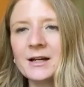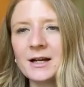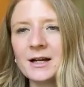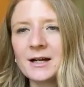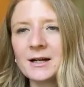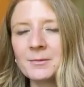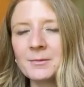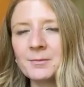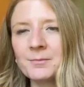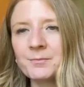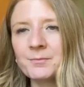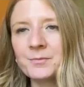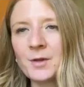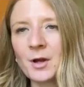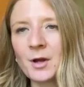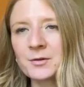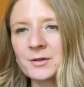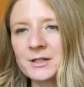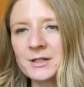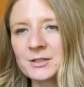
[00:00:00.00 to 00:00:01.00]

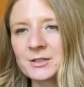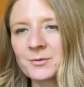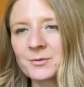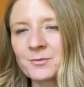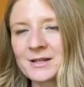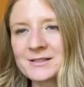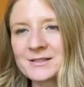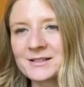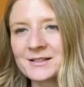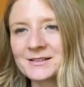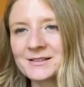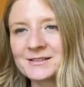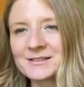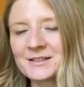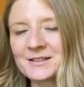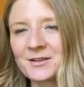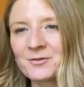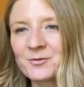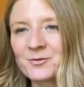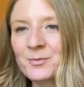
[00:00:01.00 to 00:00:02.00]
not only to residents
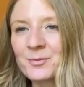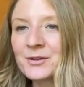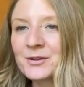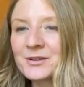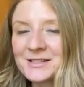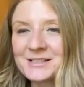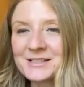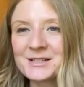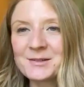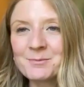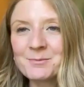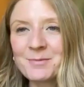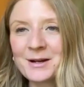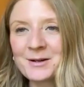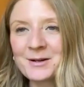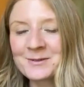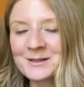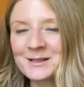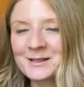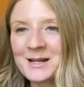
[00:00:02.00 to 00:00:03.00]
of Burlington,
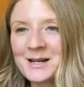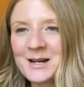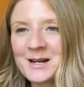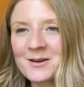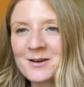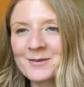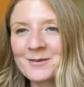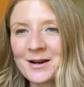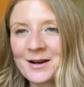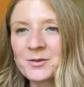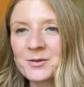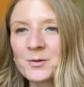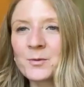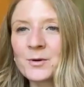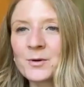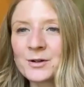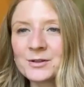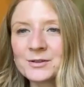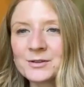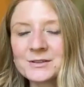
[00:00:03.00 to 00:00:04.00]
but really around the
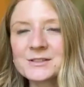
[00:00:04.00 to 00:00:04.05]
world.